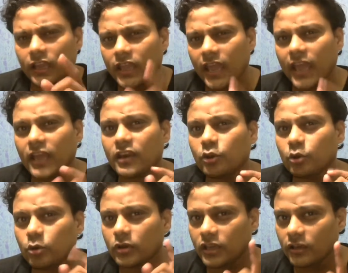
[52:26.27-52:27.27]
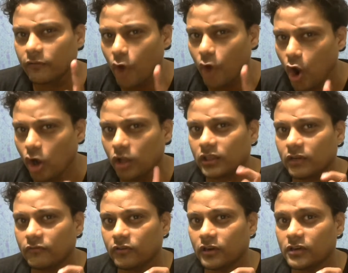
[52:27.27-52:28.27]
Can you give all
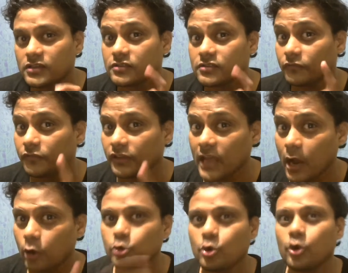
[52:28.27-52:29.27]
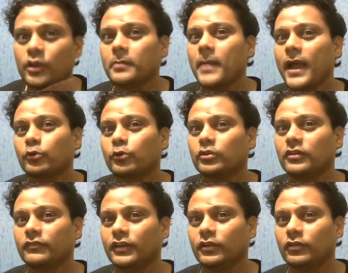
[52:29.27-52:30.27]
the words without going back to the
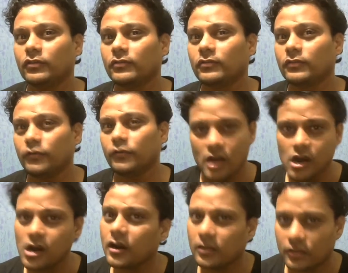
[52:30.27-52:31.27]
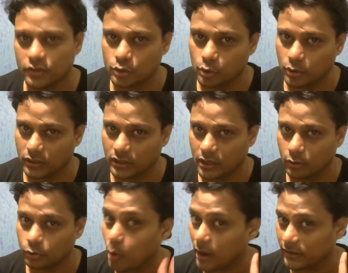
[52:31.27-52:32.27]
video? You've heard the story
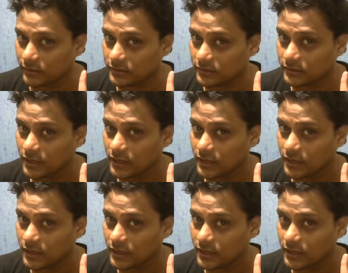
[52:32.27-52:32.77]
now twice.